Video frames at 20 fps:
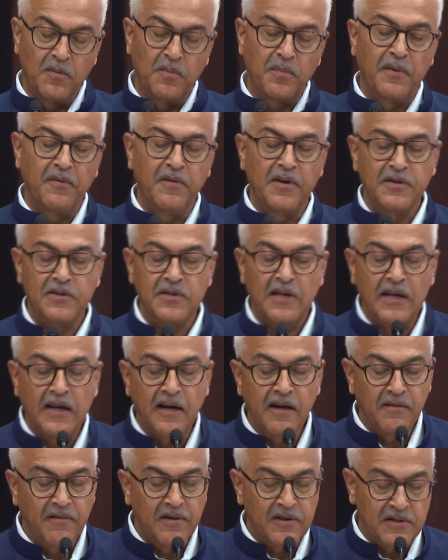prevention and
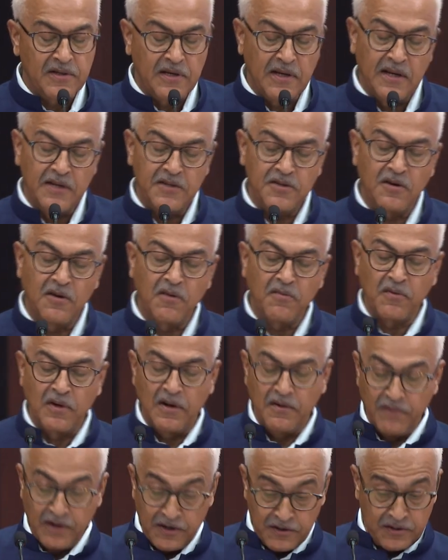investigation of
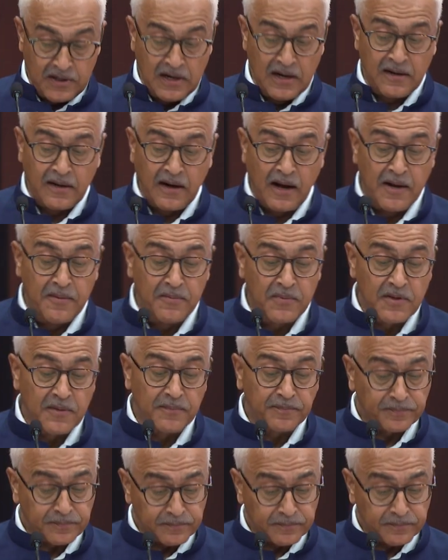conventional crimes,